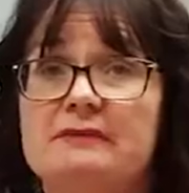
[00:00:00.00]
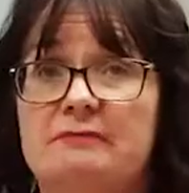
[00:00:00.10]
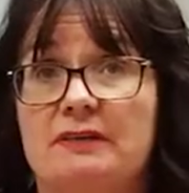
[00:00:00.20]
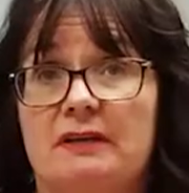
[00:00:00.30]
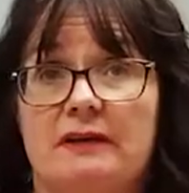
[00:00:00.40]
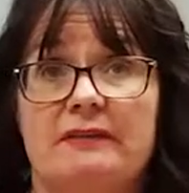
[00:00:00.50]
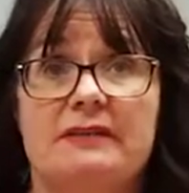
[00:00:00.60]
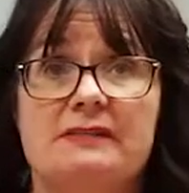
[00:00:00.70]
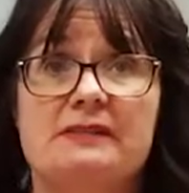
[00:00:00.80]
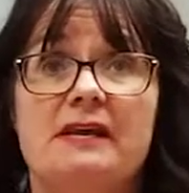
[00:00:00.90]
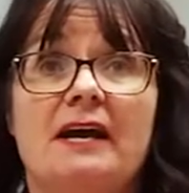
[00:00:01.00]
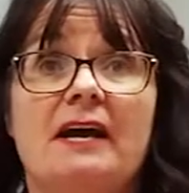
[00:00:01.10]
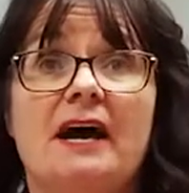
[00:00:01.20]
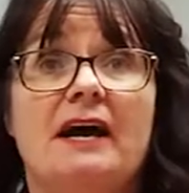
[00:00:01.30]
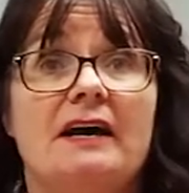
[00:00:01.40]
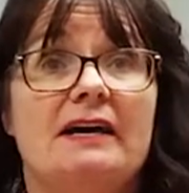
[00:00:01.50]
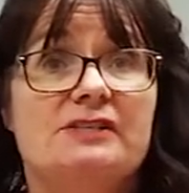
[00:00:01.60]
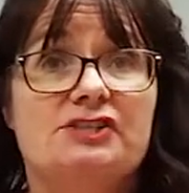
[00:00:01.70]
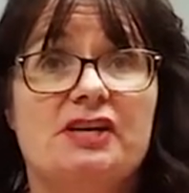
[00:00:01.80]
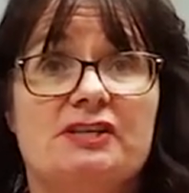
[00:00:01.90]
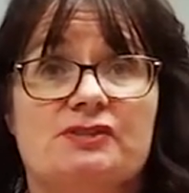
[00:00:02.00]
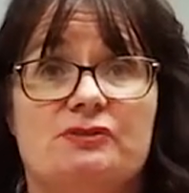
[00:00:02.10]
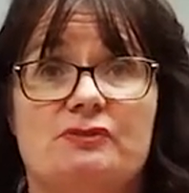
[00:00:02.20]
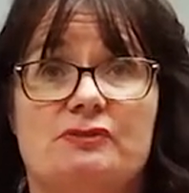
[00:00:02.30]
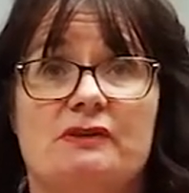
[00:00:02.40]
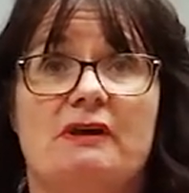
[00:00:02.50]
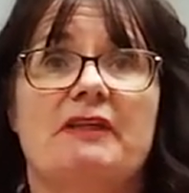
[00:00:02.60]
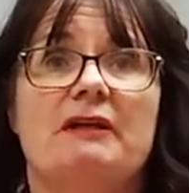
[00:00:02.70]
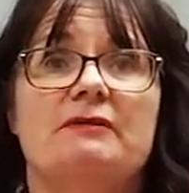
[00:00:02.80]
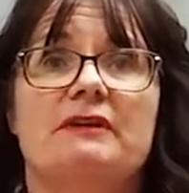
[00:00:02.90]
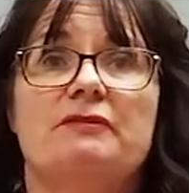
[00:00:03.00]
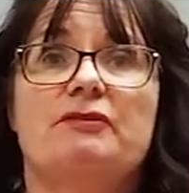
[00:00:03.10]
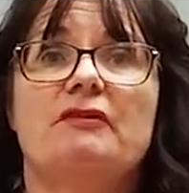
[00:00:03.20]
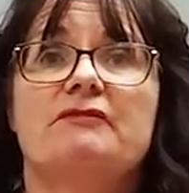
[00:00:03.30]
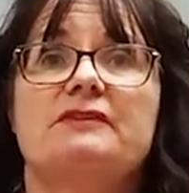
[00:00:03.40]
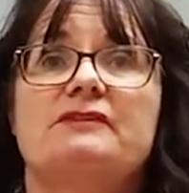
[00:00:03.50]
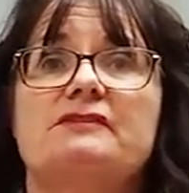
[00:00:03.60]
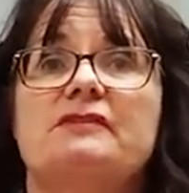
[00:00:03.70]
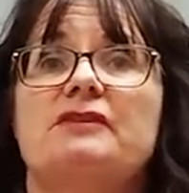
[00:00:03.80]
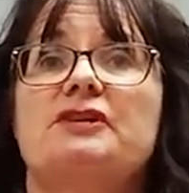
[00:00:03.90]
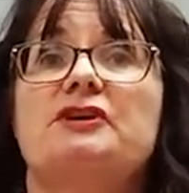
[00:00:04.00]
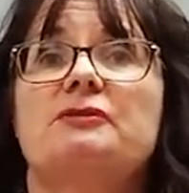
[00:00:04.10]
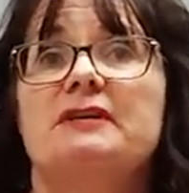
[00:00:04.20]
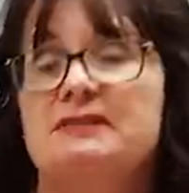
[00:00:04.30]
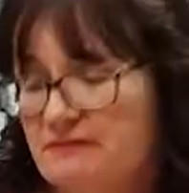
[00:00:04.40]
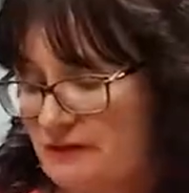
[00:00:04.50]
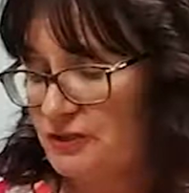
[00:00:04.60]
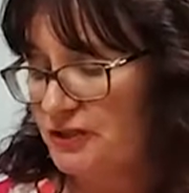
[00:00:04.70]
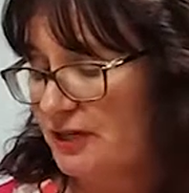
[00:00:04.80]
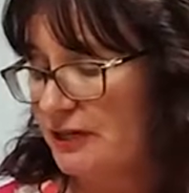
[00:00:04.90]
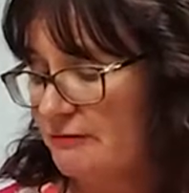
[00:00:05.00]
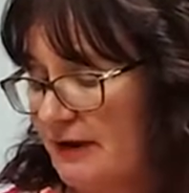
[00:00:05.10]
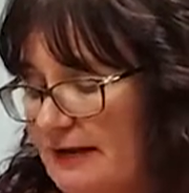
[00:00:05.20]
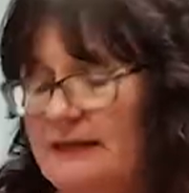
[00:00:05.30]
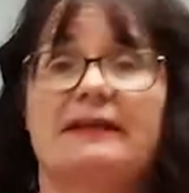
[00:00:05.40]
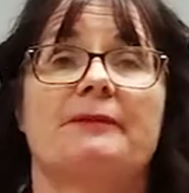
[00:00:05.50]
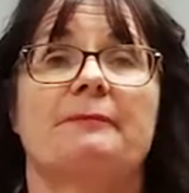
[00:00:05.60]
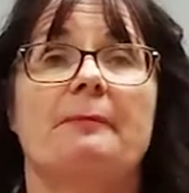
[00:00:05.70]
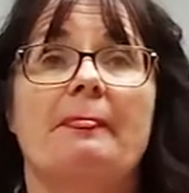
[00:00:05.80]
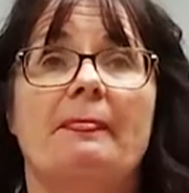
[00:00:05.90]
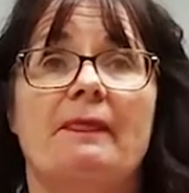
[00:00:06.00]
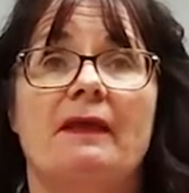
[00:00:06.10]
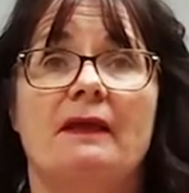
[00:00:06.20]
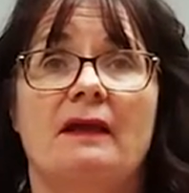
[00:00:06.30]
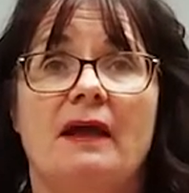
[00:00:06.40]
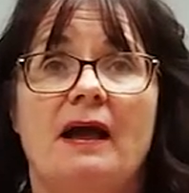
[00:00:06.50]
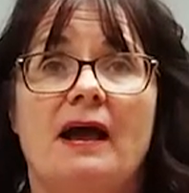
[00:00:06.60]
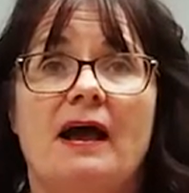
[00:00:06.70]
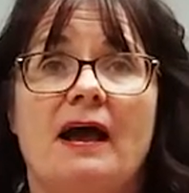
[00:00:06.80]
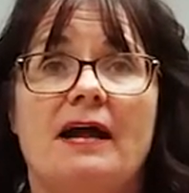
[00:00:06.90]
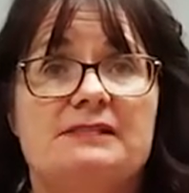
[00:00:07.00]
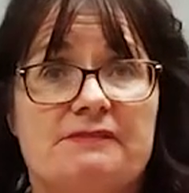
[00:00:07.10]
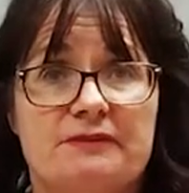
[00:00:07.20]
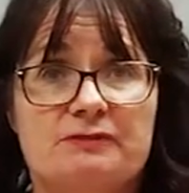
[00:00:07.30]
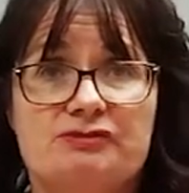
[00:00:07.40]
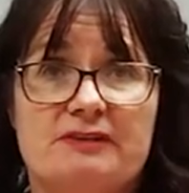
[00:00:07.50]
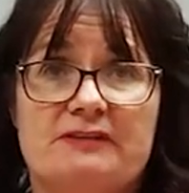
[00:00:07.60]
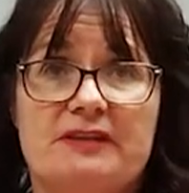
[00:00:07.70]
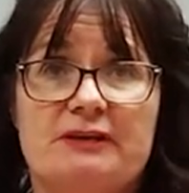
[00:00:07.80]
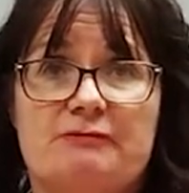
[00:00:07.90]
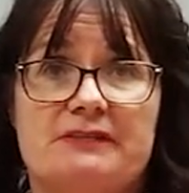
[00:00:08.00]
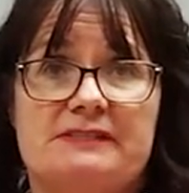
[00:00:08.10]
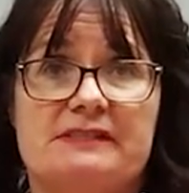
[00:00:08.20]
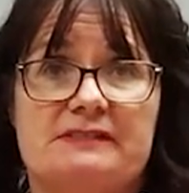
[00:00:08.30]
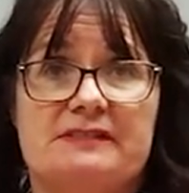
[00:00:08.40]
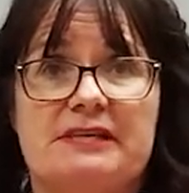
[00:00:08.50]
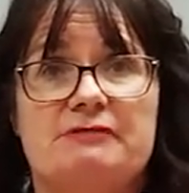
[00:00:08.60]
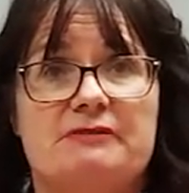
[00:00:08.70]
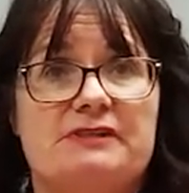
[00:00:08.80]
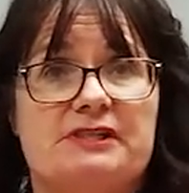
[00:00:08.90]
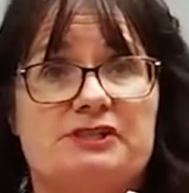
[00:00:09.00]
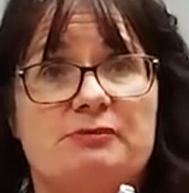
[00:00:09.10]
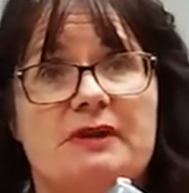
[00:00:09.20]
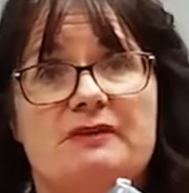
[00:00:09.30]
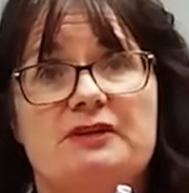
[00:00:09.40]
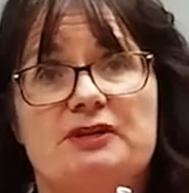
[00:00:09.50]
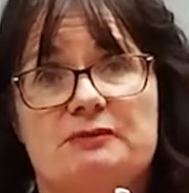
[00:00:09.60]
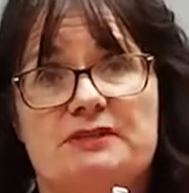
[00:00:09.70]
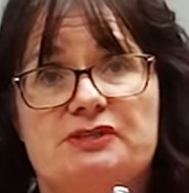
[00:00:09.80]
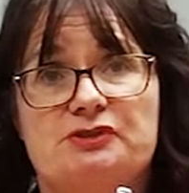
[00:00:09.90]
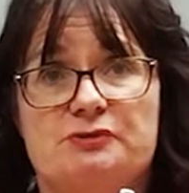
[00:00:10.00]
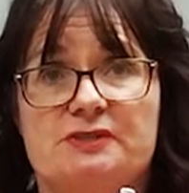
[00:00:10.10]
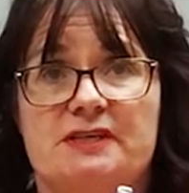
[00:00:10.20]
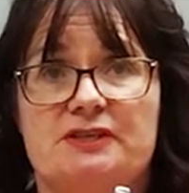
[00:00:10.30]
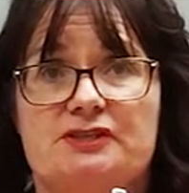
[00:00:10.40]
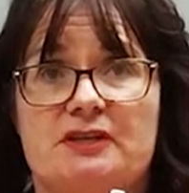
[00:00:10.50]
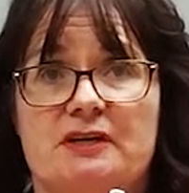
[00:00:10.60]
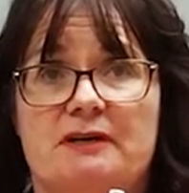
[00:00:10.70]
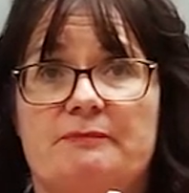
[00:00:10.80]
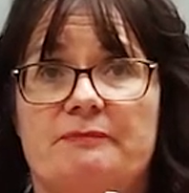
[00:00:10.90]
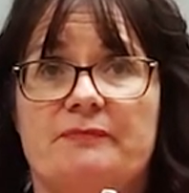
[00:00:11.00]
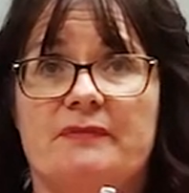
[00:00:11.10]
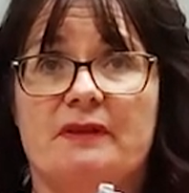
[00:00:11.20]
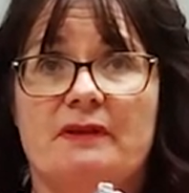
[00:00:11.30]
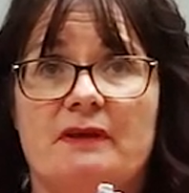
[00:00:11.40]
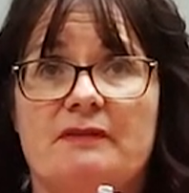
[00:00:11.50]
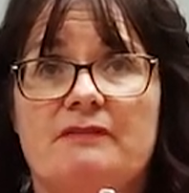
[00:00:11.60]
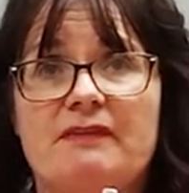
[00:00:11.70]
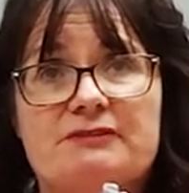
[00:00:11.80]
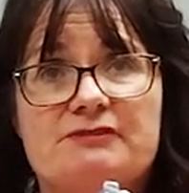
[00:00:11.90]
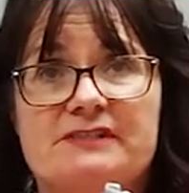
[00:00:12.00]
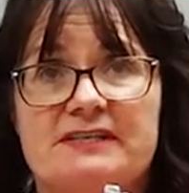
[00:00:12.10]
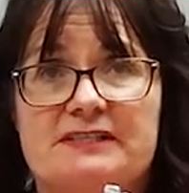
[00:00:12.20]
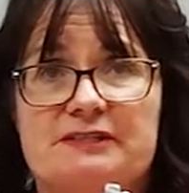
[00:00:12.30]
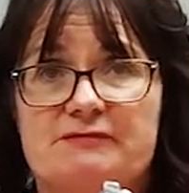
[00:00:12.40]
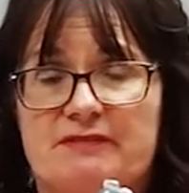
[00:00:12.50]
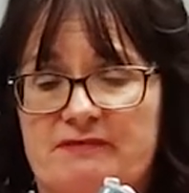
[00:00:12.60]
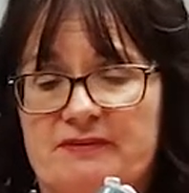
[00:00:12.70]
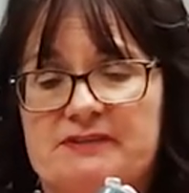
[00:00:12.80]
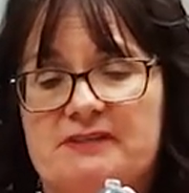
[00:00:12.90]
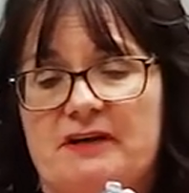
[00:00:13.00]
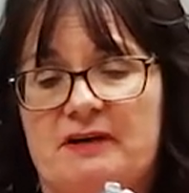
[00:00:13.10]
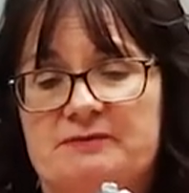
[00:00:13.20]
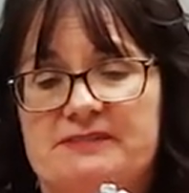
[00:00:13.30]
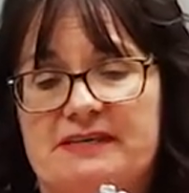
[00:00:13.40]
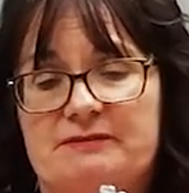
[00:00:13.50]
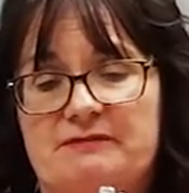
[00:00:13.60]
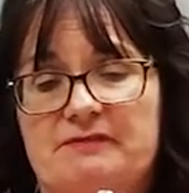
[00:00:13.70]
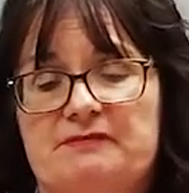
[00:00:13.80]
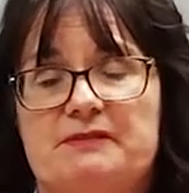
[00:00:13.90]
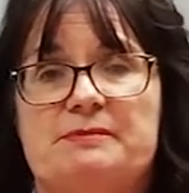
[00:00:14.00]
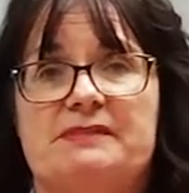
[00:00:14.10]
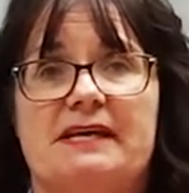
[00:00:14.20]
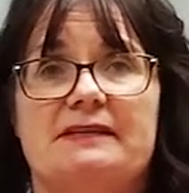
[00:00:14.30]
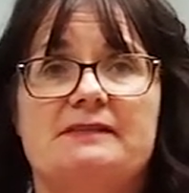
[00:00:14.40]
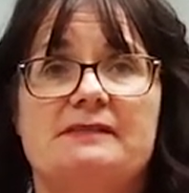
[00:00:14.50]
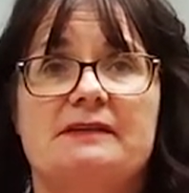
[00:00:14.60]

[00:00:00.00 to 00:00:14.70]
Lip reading: something like this, as a check source, and that will give you confidence that the unit is functioning correctly. As the field strength increases and decreases, you hear the unit's two-stage alarm. The factory setting is for the first alarm to sound at 50%,